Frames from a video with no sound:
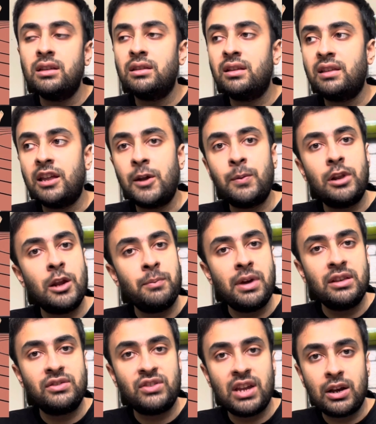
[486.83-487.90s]
The cerebellum
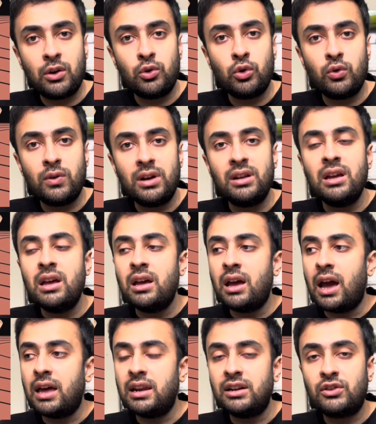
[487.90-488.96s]
has taken over,
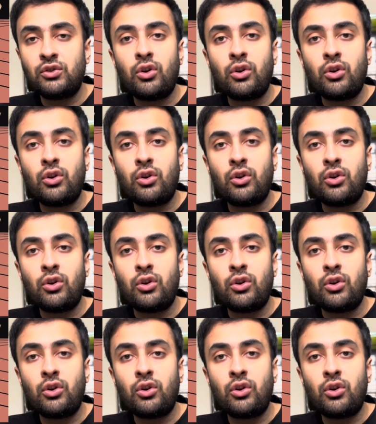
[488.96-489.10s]
and it's